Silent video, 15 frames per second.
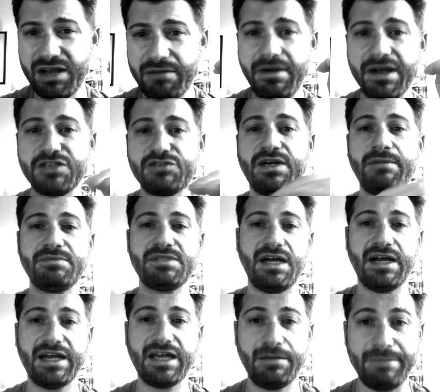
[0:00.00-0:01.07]
much what I'm
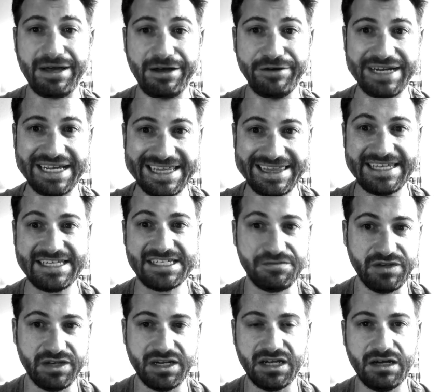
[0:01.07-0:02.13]
talking about in this
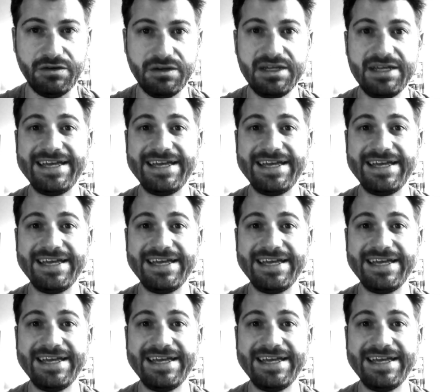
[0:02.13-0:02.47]
video